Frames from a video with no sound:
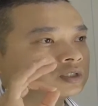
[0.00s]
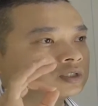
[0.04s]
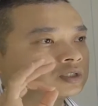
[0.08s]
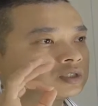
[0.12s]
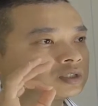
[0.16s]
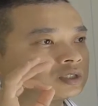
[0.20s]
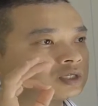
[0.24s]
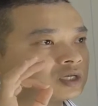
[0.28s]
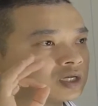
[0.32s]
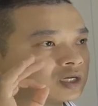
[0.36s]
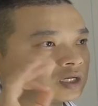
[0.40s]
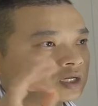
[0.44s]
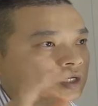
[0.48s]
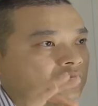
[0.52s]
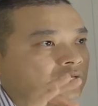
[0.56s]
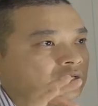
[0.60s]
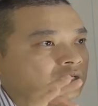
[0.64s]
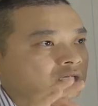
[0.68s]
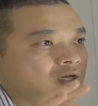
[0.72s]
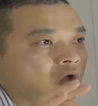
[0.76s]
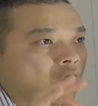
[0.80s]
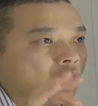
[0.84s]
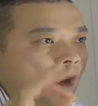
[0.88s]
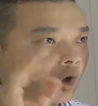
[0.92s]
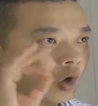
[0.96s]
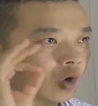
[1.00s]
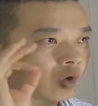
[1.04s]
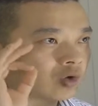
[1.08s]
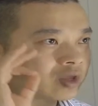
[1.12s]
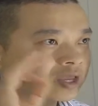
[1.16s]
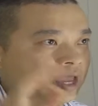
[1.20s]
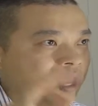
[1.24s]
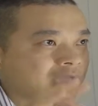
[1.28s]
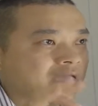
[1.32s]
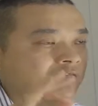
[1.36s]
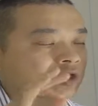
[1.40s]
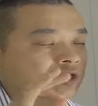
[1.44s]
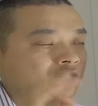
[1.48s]
technique, only
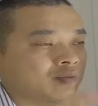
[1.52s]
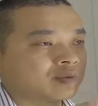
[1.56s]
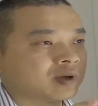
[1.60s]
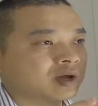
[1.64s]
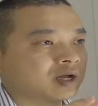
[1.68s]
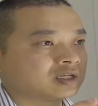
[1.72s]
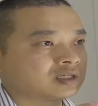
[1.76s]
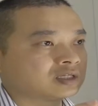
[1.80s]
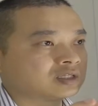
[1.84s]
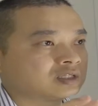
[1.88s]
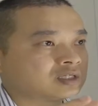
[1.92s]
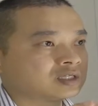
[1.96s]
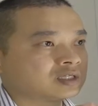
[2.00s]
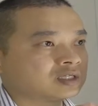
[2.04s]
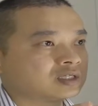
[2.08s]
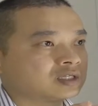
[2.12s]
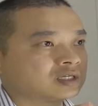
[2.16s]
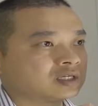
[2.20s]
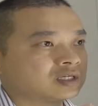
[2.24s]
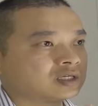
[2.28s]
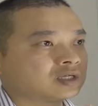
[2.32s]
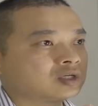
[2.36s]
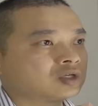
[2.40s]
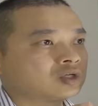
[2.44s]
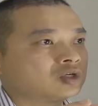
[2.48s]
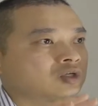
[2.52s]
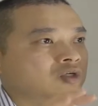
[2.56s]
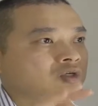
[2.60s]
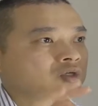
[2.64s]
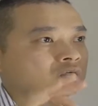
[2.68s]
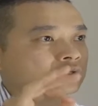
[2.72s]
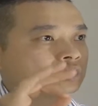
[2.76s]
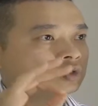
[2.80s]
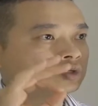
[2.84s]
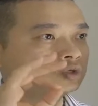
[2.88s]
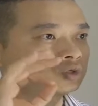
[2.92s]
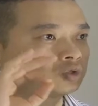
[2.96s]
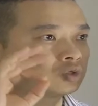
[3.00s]
acupuncture technique
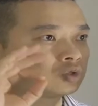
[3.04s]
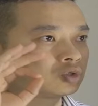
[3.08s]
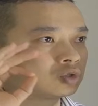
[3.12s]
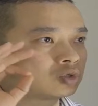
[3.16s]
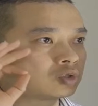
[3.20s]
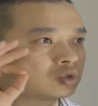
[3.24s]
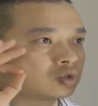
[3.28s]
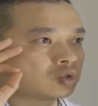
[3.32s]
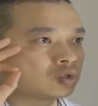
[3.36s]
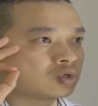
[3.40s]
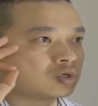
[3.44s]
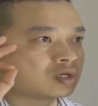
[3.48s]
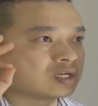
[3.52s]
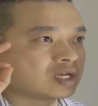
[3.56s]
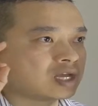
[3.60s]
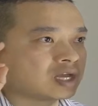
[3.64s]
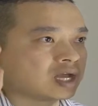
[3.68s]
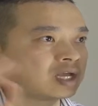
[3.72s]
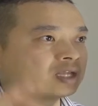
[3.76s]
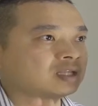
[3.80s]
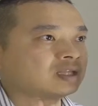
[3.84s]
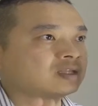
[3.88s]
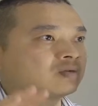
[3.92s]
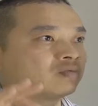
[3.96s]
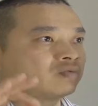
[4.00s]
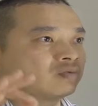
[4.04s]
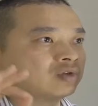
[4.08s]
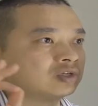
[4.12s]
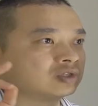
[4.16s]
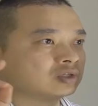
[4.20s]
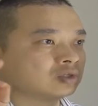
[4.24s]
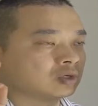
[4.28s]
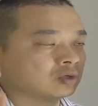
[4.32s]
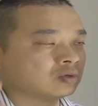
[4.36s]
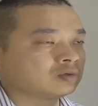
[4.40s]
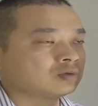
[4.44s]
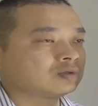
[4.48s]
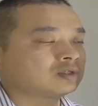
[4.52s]
to get the
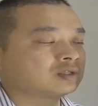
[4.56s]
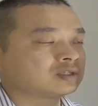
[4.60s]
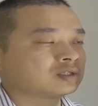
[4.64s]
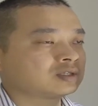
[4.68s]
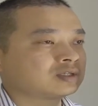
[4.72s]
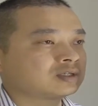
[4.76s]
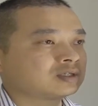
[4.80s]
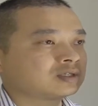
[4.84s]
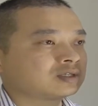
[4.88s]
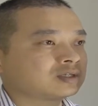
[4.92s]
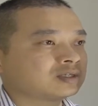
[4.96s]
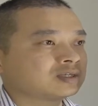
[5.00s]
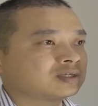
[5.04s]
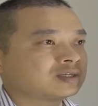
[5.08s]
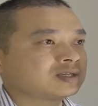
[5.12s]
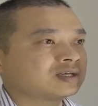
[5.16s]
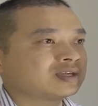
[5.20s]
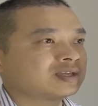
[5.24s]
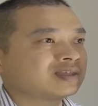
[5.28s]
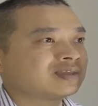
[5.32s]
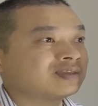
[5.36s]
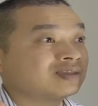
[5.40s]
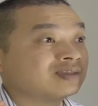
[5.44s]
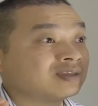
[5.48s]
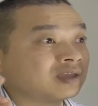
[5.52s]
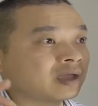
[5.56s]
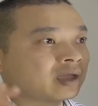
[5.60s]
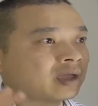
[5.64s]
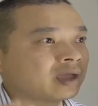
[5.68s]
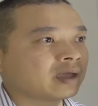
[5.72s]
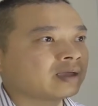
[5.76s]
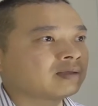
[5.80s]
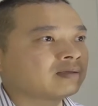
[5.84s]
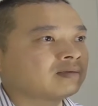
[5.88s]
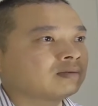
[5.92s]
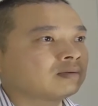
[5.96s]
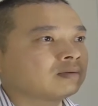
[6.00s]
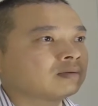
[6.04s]
results,
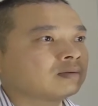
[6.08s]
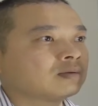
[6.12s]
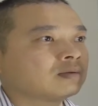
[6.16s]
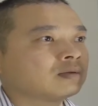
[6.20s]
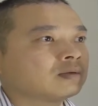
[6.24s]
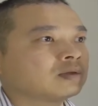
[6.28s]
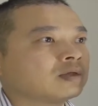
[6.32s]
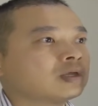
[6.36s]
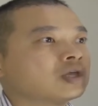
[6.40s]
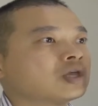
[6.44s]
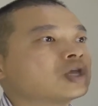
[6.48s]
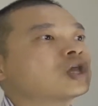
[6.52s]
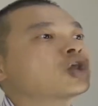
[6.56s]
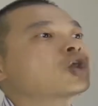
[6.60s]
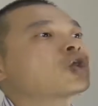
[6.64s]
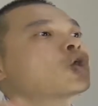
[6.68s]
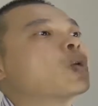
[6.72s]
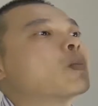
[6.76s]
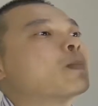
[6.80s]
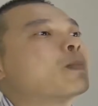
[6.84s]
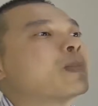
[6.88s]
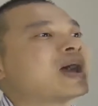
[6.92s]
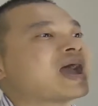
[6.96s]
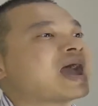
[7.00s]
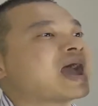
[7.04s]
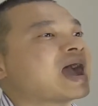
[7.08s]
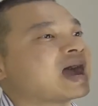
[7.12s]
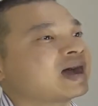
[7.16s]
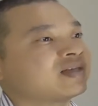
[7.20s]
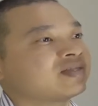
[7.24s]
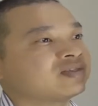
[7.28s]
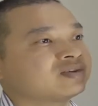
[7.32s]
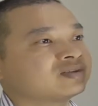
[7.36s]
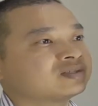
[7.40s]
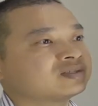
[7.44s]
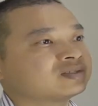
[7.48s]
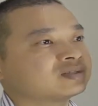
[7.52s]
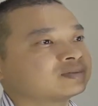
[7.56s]
then you can combine
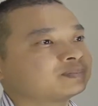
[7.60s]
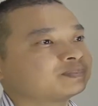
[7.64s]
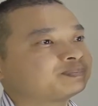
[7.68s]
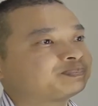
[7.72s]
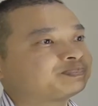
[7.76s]
others.